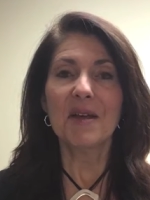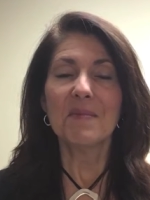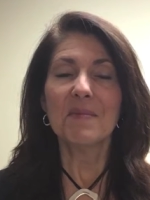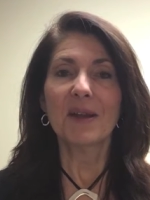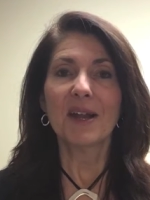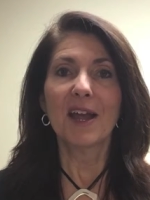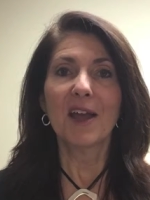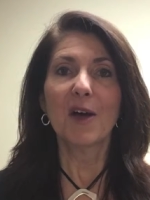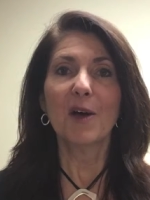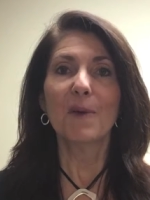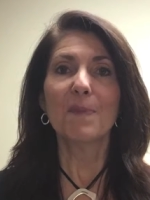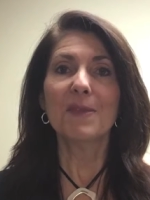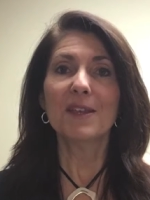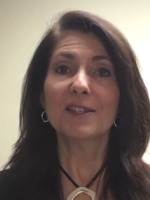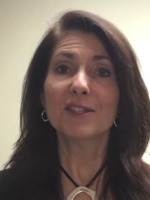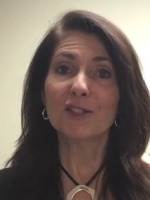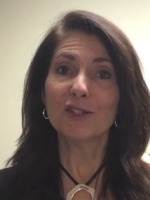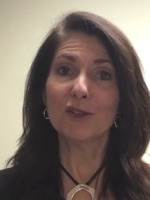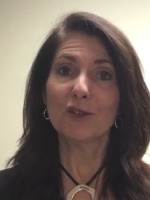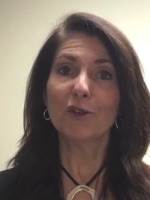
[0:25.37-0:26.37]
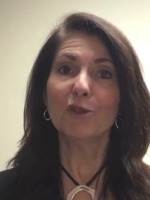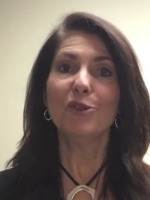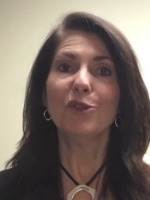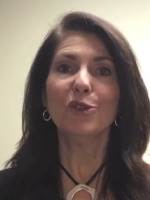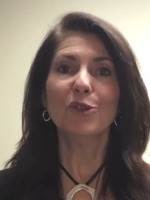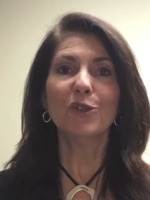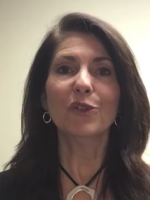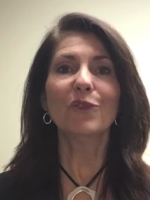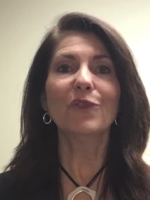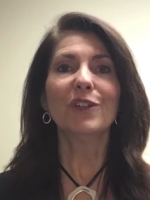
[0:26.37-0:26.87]
But I hope that soon
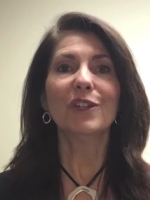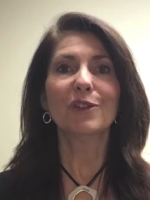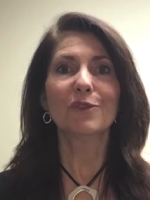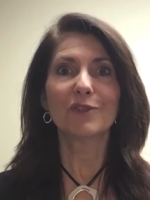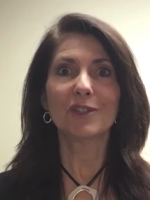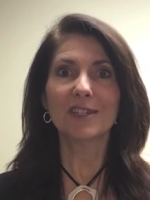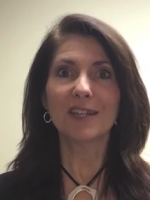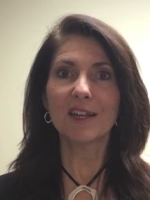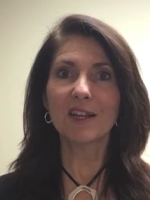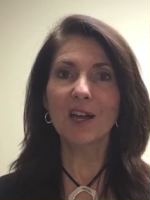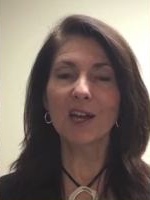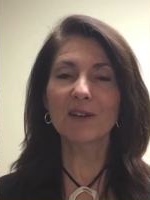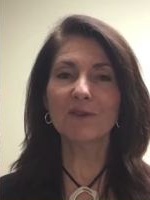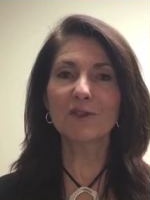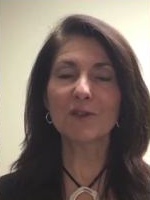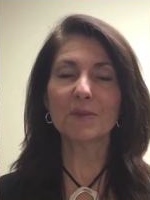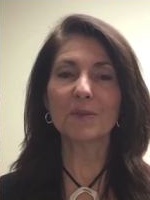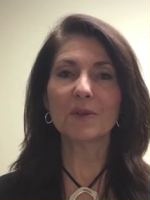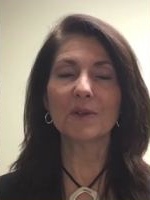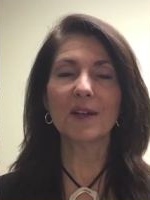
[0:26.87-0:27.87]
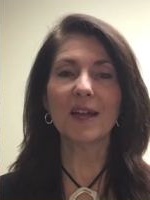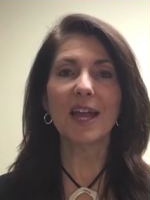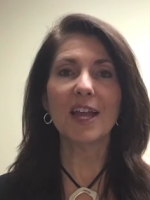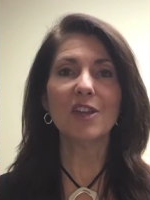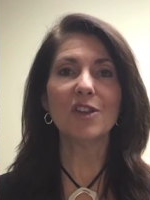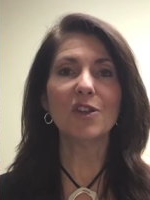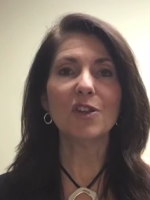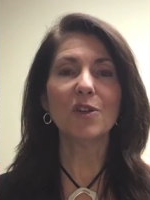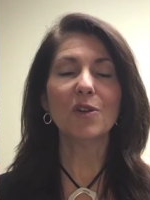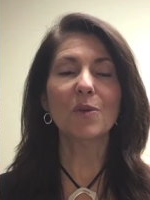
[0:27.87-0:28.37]
you'll feel really comfortable
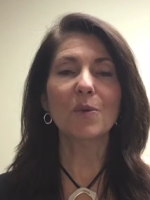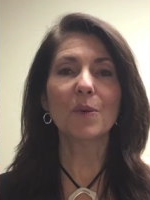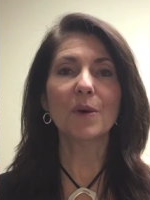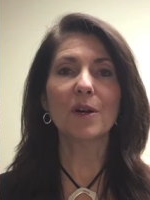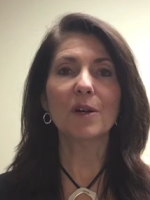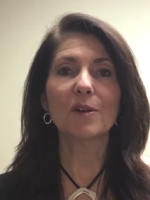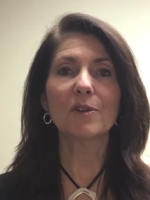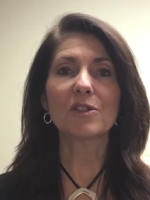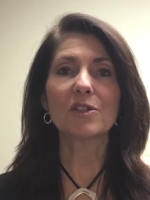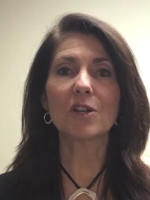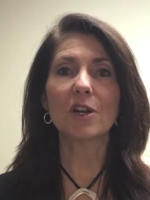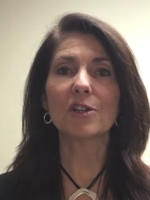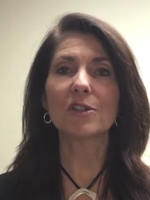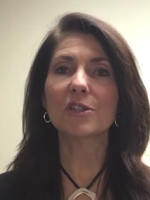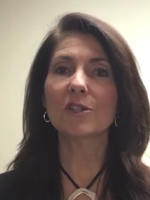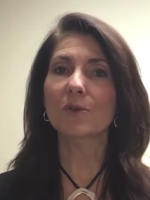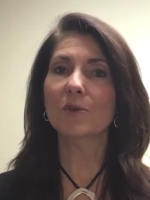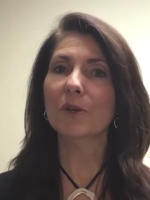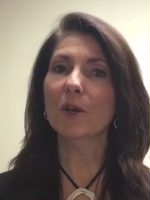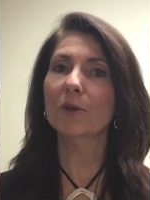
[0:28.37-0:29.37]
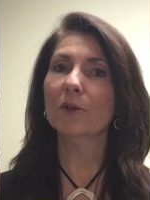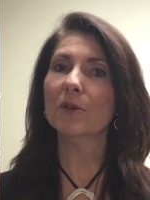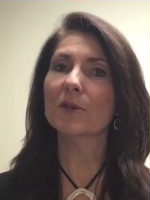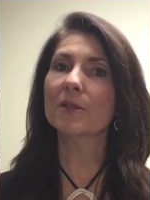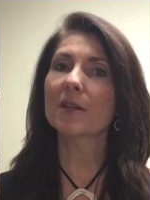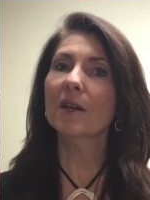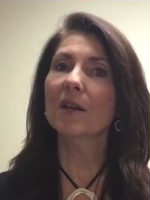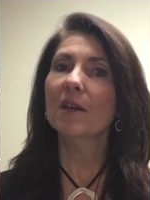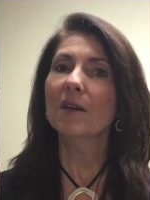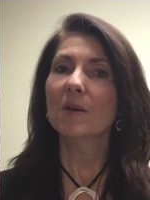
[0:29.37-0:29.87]
and you will start to notice